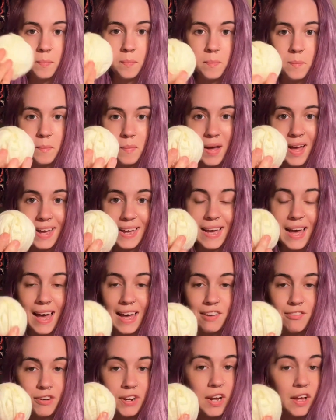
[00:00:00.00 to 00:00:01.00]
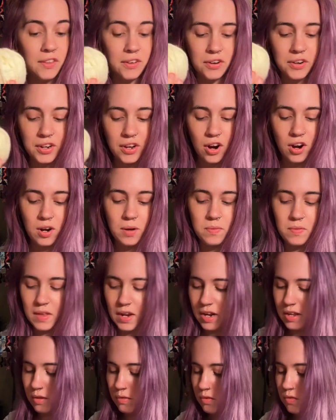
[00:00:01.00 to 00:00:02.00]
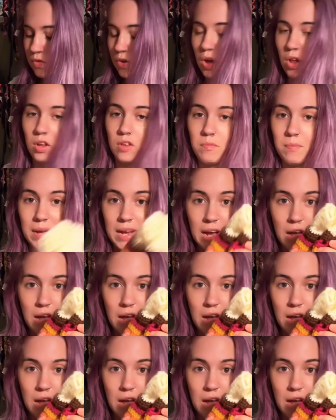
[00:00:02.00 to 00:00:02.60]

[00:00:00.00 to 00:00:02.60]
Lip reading: my ivory colored yarn that I used for all of my